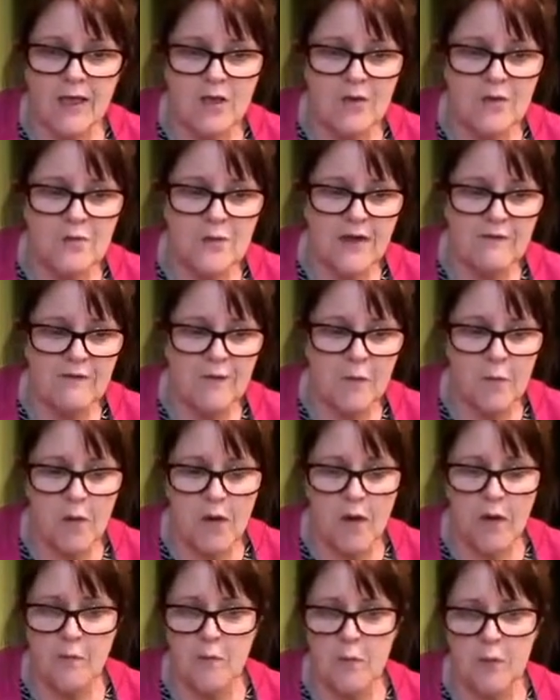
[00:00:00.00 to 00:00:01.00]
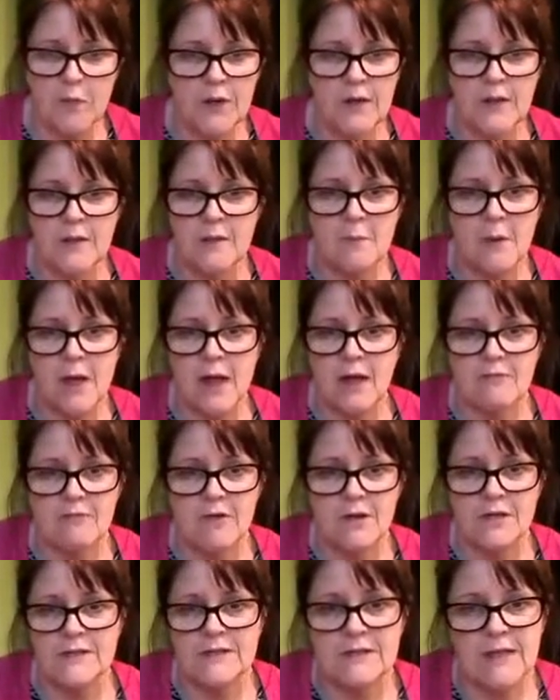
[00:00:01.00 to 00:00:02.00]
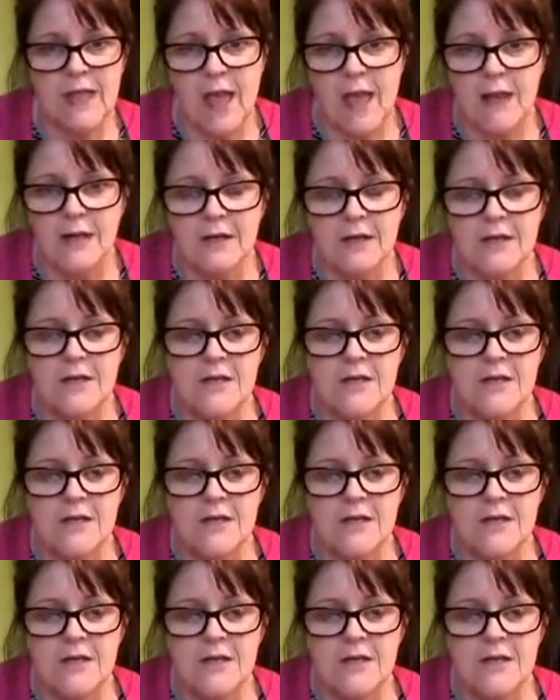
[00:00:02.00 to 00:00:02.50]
You'll never buy boil in the bag rice again.